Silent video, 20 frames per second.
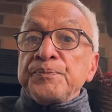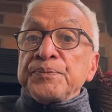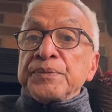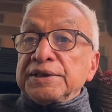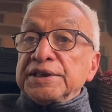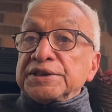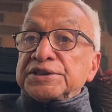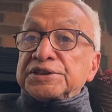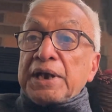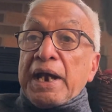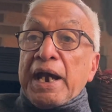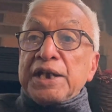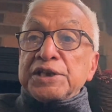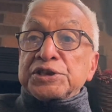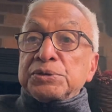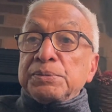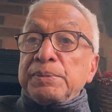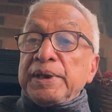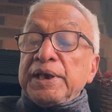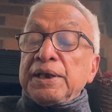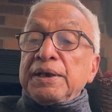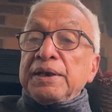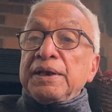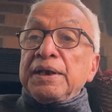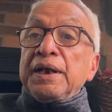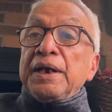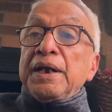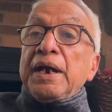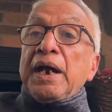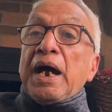This has to be
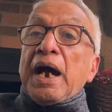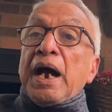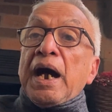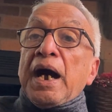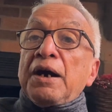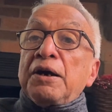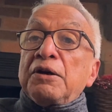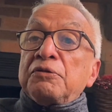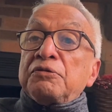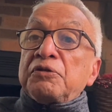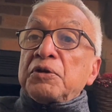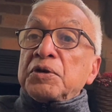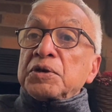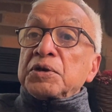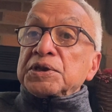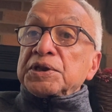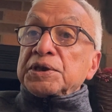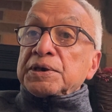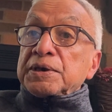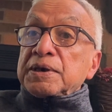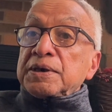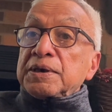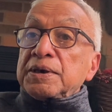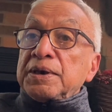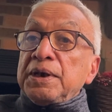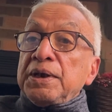further